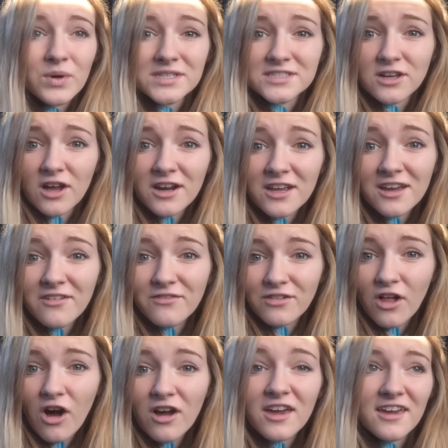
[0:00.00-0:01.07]
We're starting a
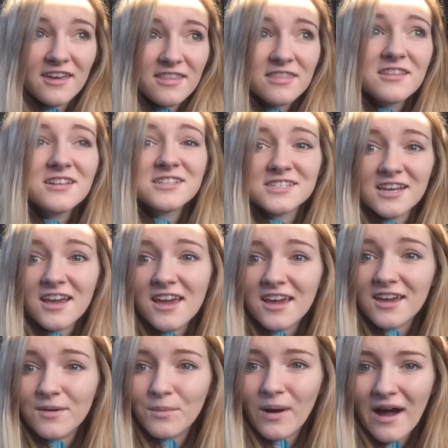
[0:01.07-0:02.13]
vlog in the
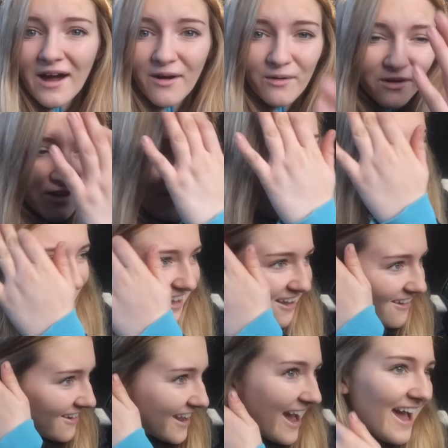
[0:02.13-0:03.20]
day, wow.
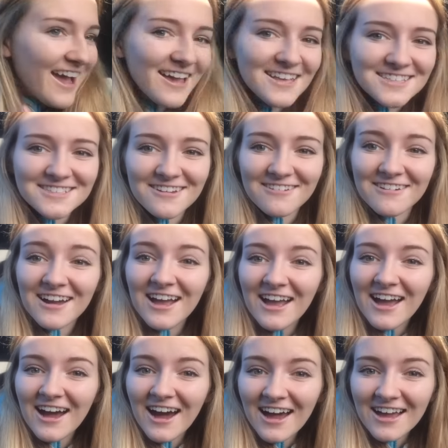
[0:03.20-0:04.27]
Okay, so
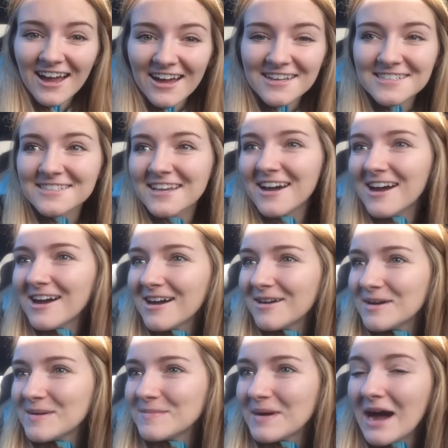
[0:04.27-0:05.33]
hi guys,
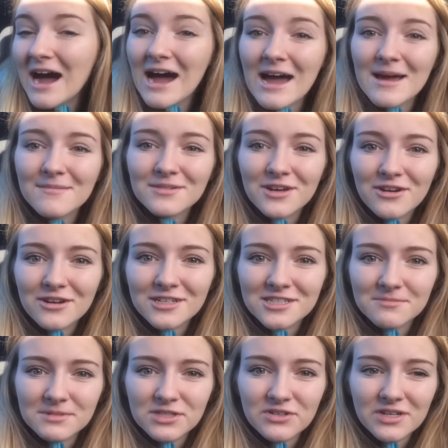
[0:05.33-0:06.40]
um, I'm going
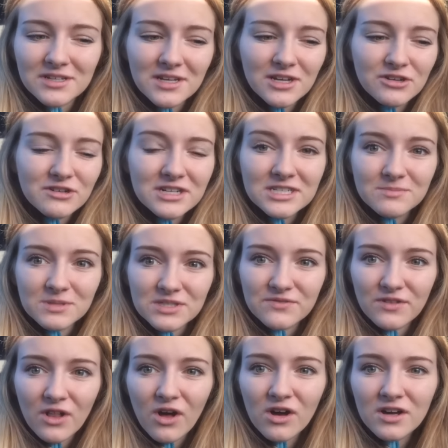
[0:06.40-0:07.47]
to be doing a Christmas
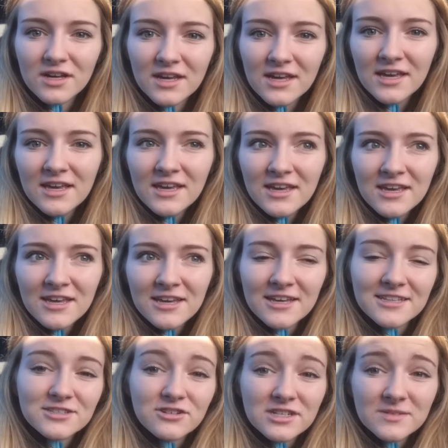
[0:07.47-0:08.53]
vlog.
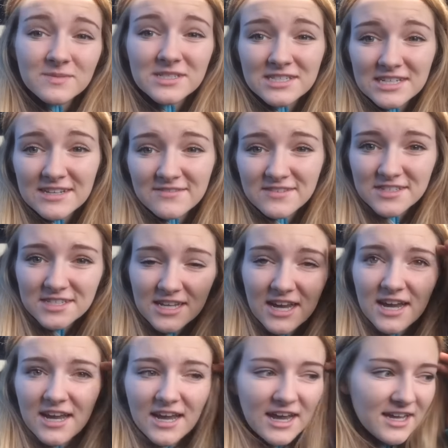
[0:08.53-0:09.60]
It's Christmas Eve
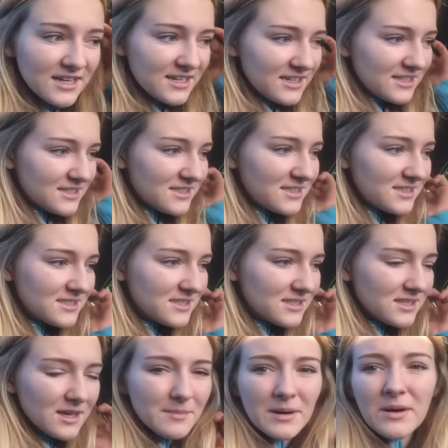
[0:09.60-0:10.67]
today and
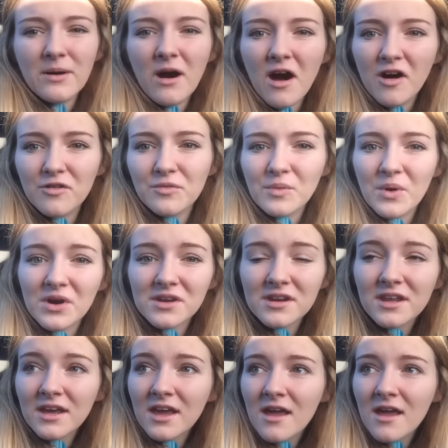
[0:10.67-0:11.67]
it's about half one.